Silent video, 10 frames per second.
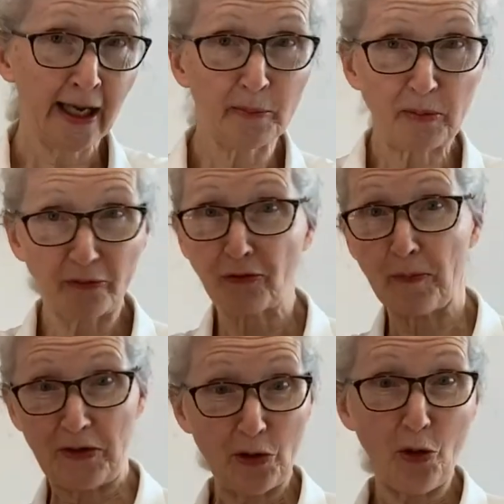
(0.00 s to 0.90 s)
People from
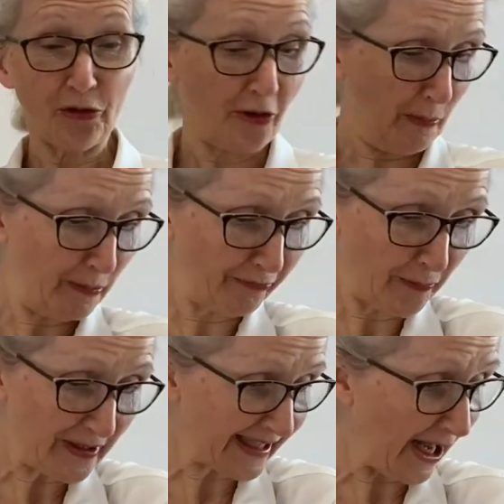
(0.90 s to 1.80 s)
the north, people
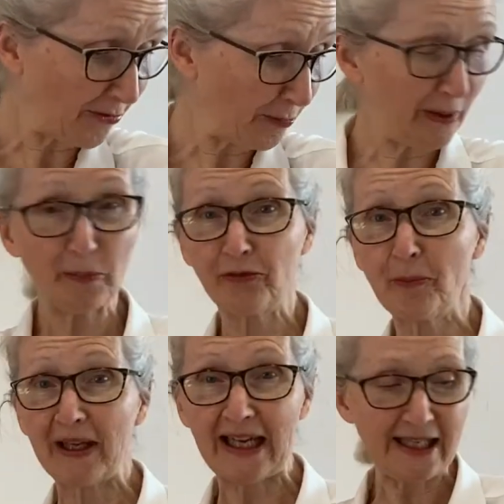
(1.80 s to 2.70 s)
from the south, people from
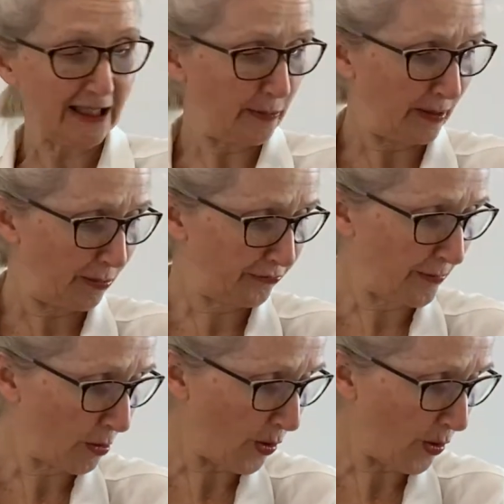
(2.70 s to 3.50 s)
the east, people from the